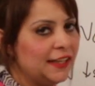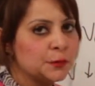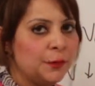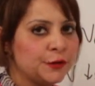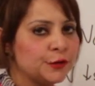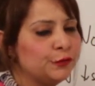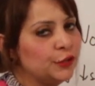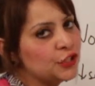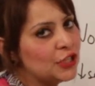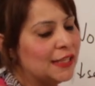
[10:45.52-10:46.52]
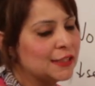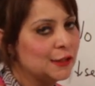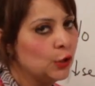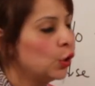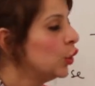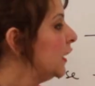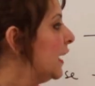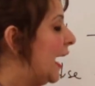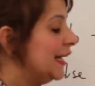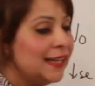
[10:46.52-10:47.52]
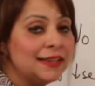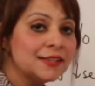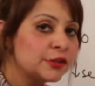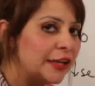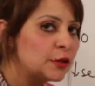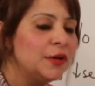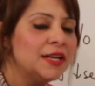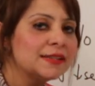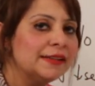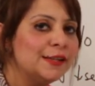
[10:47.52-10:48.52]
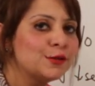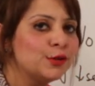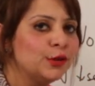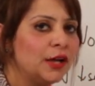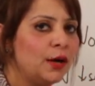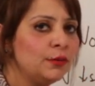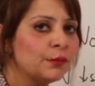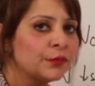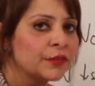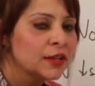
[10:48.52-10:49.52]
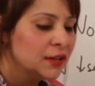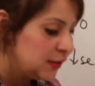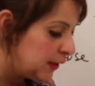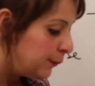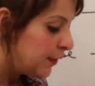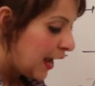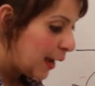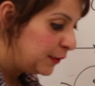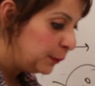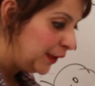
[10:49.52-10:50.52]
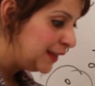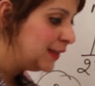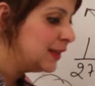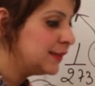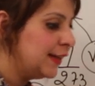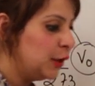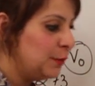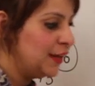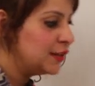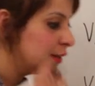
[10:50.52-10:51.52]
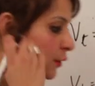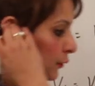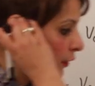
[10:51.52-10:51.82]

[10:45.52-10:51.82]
expression for the Charle's law. I think the statement is clear to you now. See, I'm repeating the statement. Just